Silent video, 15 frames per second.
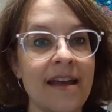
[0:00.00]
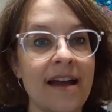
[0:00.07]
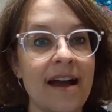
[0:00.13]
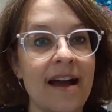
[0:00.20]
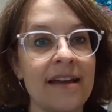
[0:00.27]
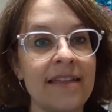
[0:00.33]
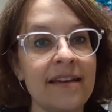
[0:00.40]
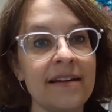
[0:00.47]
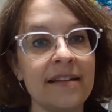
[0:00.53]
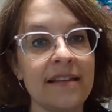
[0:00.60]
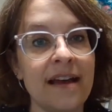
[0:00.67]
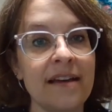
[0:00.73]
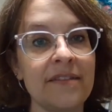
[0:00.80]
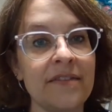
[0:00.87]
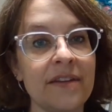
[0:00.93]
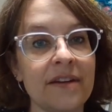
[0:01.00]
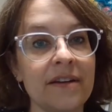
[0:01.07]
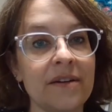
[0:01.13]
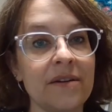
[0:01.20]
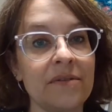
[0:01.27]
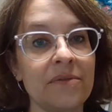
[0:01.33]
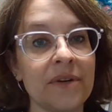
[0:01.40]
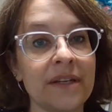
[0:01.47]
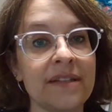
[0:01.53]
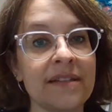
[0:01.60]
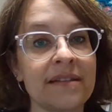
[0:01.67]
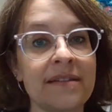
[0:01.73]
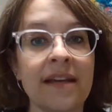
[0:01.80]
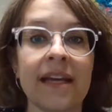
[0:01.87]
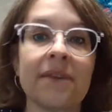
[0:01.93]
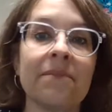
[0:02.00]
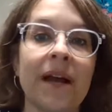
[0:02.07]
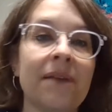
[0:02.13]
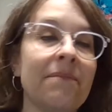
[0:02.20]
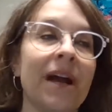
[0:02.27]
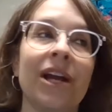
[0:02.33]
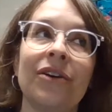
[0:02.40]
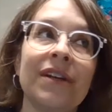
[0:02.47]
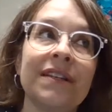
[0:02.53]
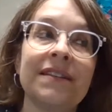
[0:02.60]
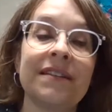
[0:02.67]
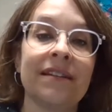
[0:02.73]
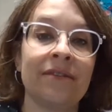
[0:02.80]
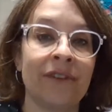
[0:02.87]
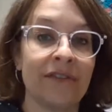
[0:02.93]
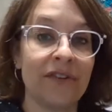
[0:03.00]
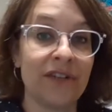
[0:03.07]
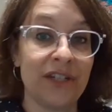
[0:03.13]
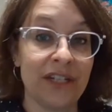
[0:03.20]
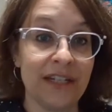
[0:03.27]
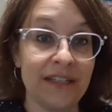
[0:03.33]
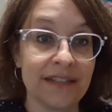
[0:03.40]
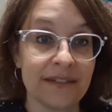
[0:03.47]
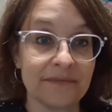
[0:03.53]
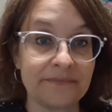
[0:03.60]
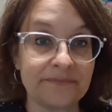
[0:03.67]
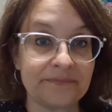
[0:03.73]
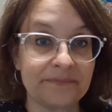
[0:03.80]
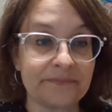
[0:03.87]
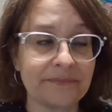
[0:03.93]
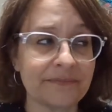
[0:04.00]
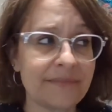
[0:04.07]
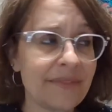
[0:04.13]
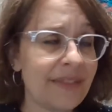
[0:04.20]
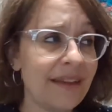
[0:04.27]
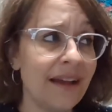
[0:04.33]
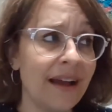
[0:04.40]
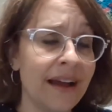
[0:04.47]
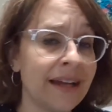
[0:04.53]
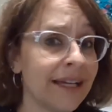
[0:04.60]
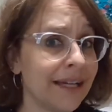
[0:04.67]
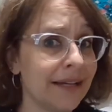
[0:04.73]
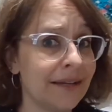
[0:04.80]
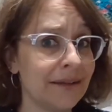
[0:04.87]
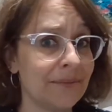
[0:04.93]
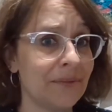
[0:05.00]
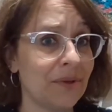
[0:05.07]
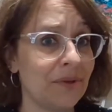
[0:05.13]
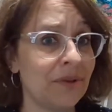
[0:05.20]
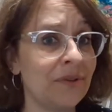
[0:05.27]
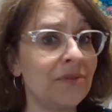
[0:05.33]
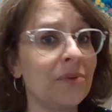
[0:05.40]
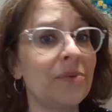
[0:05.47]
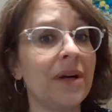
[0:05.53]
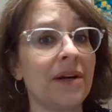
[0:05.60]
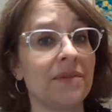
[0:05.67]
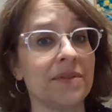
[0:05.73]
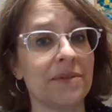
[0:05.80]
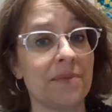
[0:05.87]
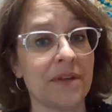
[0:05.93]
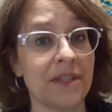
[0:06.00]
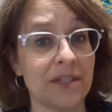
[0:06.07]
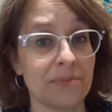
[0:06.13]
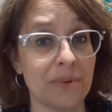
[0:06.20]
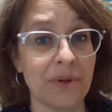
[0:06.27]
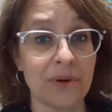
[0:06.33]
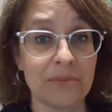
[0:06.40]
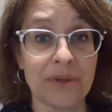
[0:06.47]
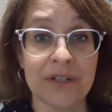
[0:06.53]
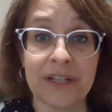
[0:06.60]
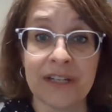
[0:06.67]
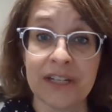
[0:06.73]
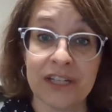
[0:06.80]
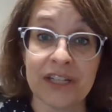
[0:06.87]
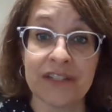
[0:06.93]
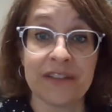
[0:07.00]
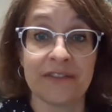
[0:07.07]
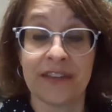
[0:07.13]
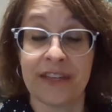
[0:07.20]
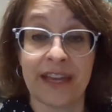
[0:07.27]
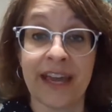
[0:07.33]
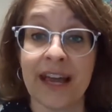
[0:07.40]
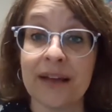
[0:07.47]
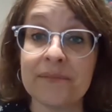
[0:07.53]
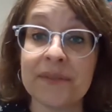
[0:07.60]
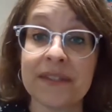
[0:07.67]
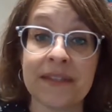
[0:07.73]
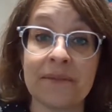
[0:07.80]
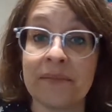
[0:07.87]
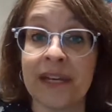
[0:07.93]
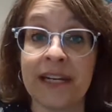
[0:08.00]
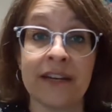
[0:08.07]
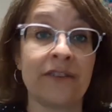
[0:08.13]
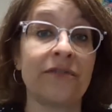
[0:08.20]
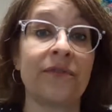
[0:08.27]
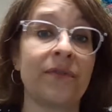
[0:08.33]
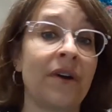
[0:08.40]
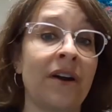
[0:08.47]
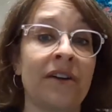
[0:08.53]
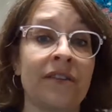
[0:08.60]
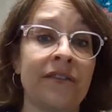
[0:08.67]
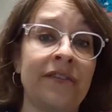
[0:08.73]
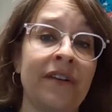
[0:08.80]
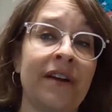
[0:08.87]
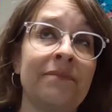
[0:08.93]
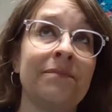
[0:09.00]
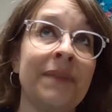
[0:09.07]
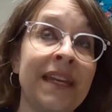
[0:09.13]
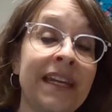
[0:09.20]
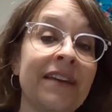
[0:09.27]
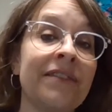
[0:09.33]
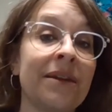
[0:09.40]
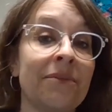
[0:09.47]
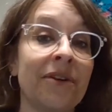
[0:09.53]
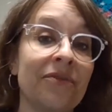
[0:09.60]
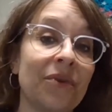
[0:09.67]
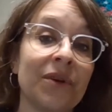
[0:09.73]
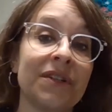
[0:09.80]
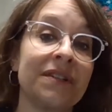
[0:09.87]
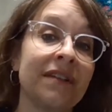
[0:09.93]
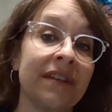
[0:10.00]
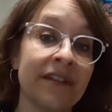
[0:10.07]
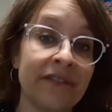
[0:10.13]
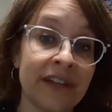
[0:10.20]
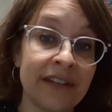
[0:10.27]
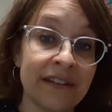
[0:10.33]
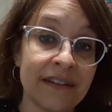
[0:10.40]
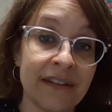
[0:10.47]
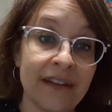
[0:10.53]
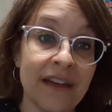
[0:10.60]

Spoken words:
I think a lot of the risk taken by migrants and refugees I am overwhelmed by the deplorable conditions of the camps that many of them are forced to live in,